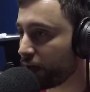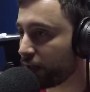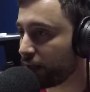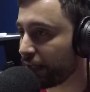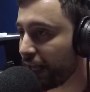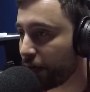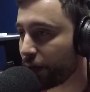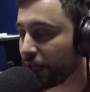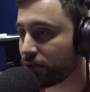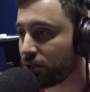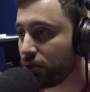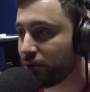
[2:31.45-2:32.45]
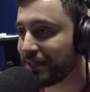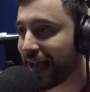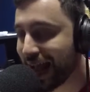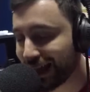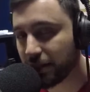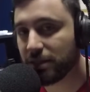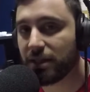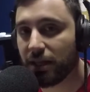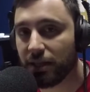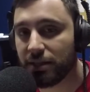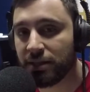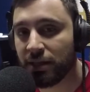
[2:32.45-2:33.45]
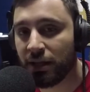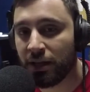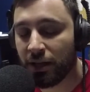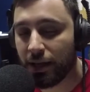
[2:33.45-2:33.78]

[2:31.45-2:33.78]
are catering to talented